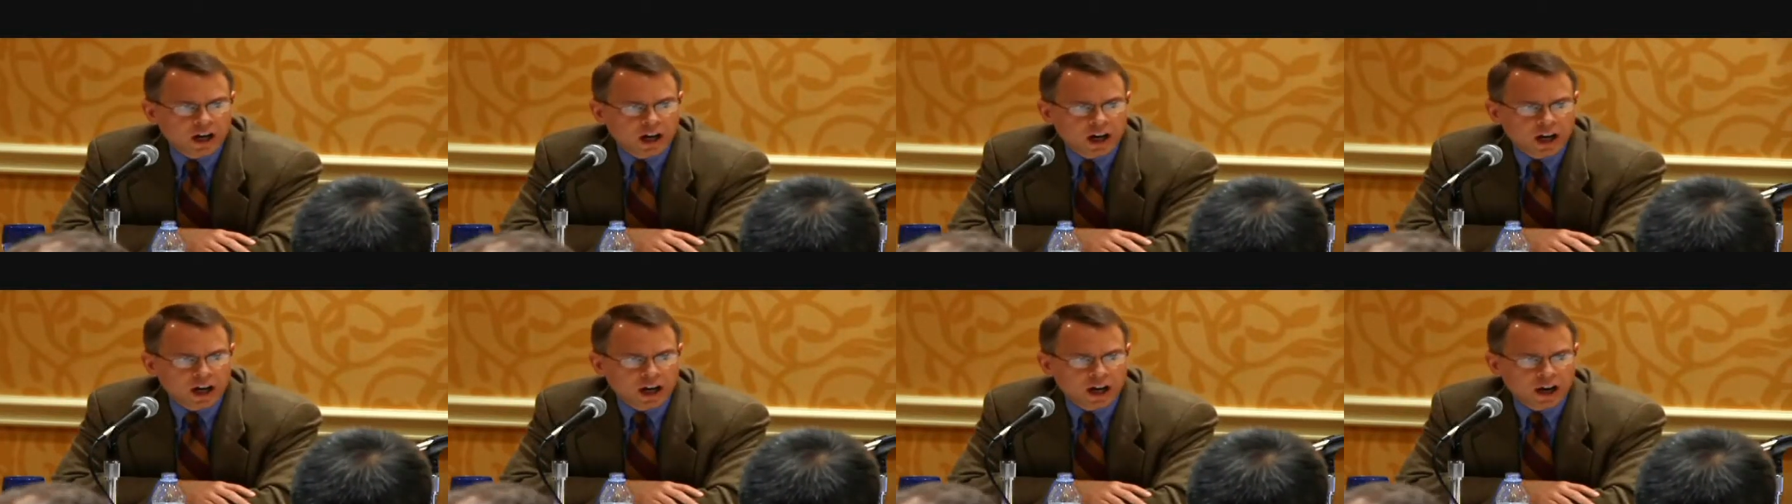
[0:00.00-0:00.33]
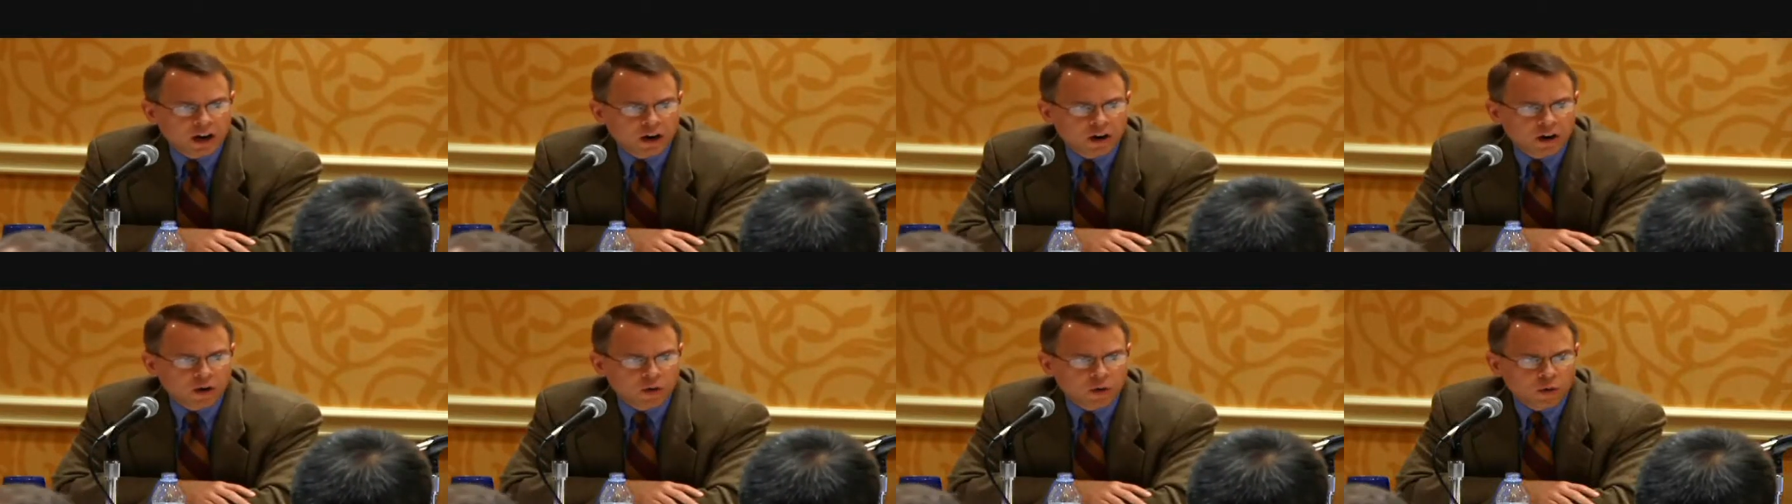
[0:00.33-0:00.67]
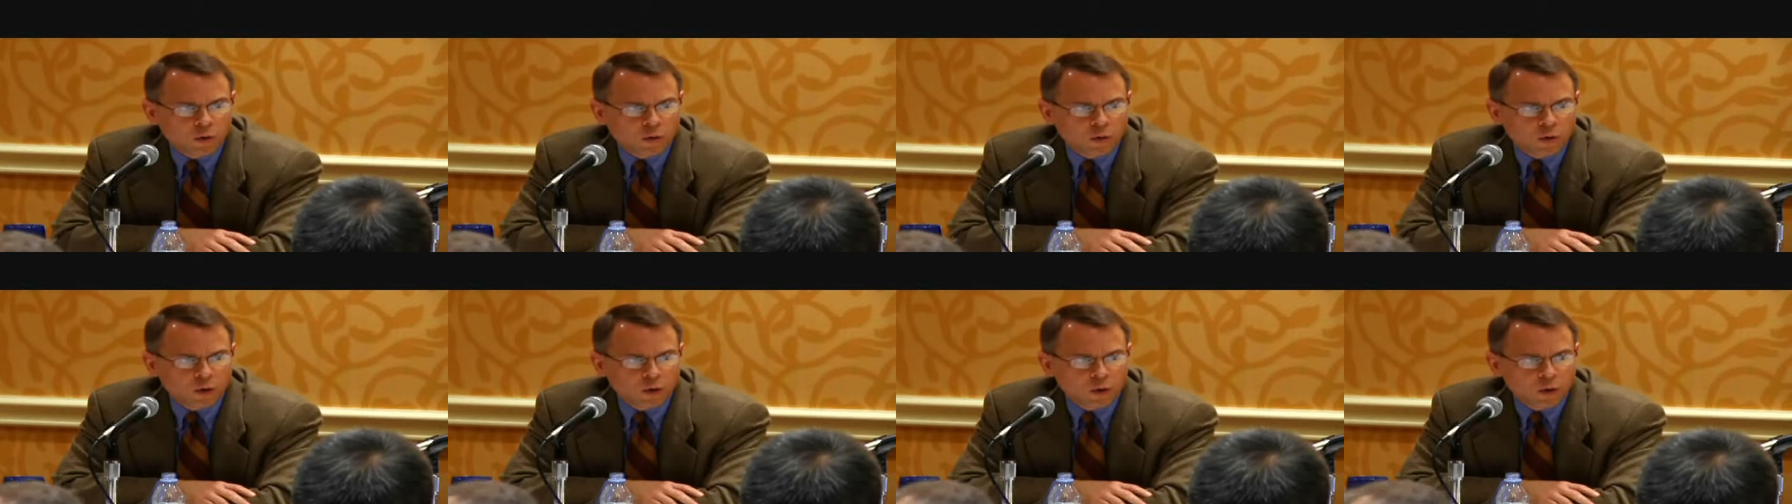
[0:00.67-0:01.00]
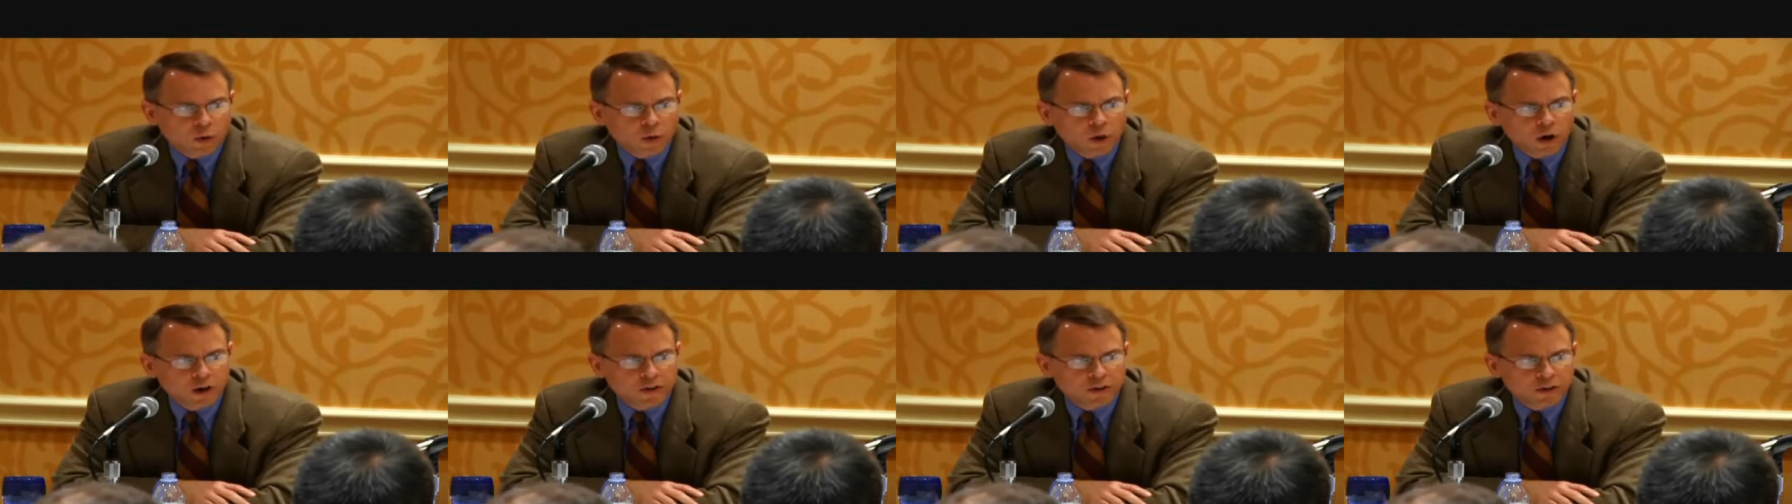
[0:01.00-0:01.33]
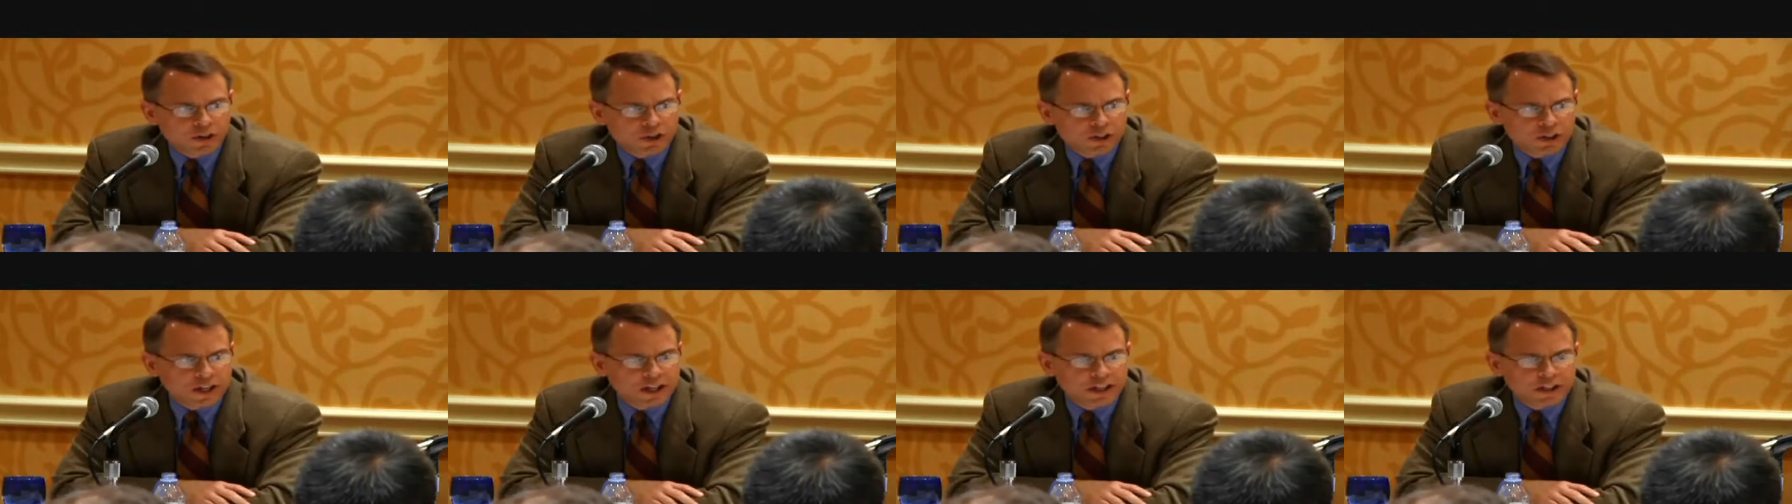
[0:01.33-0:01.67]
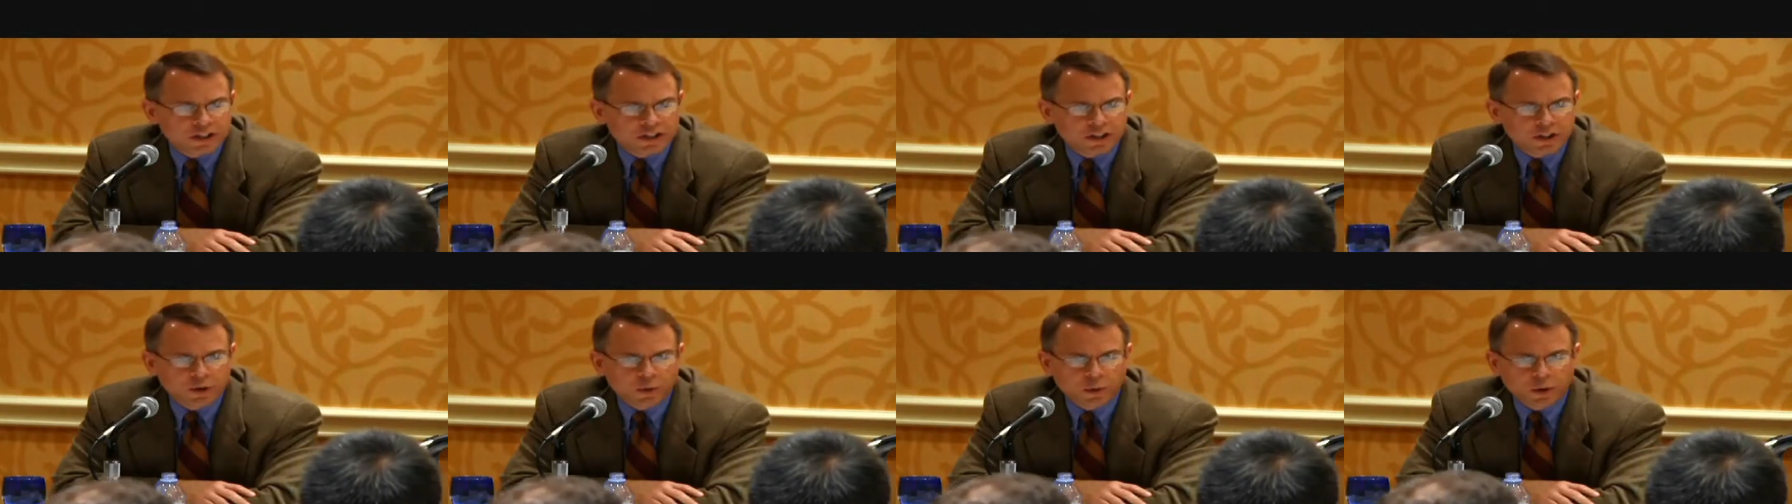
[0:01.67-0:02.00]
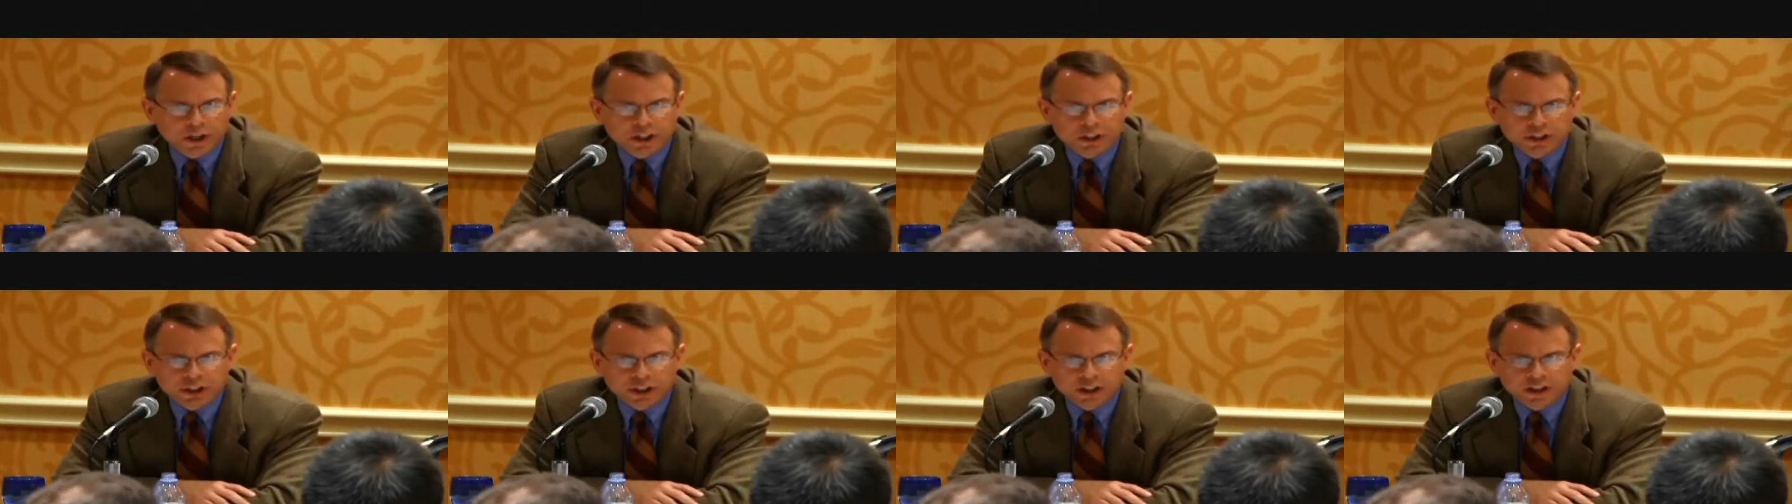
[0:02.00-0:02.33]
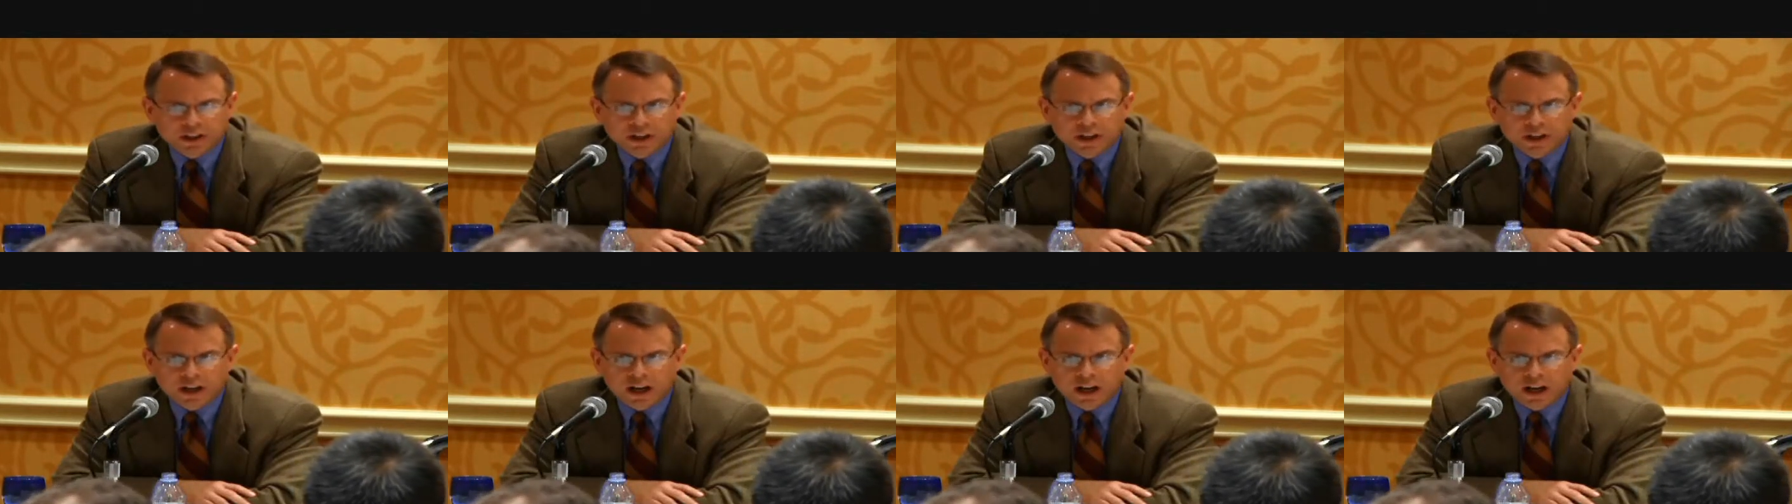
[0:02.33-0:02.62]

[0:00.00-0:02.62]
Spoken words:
or other states in the region